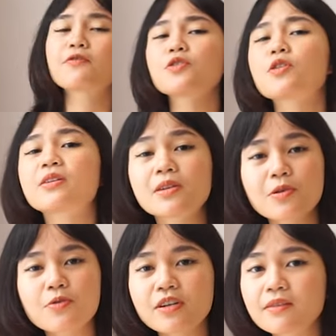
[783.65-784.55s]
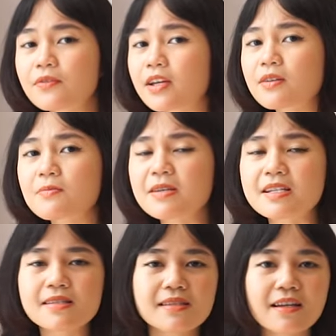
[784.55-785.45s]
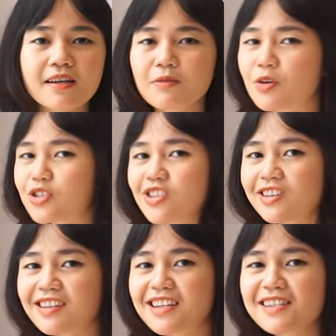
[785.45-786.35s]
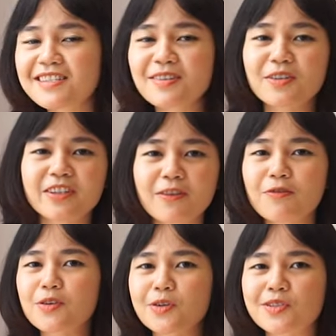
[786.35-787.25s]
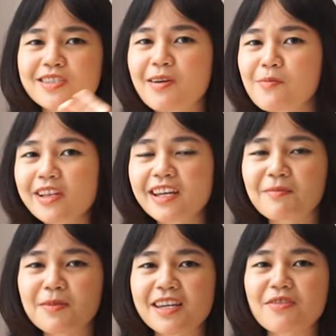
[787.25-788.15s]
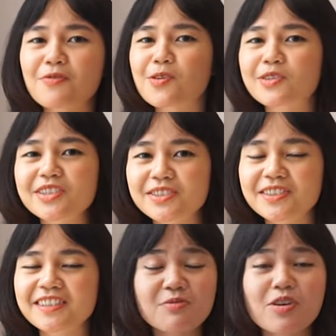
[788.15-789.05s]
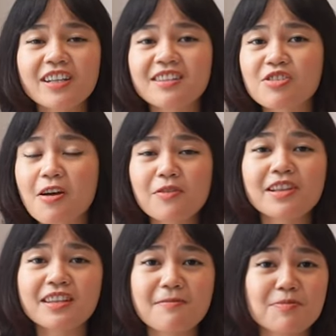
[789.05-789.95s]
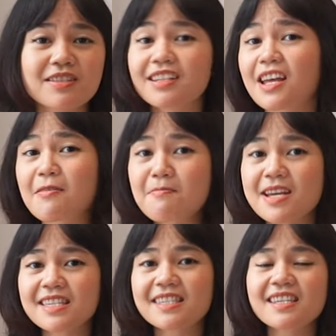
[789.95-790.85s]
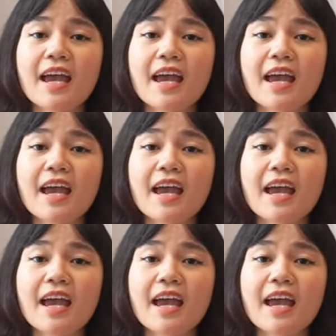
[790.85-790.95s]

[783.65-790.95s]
If you are a local Vietnamese watching this, or if you're someone like me, a foreigner, what travel tips did I miss?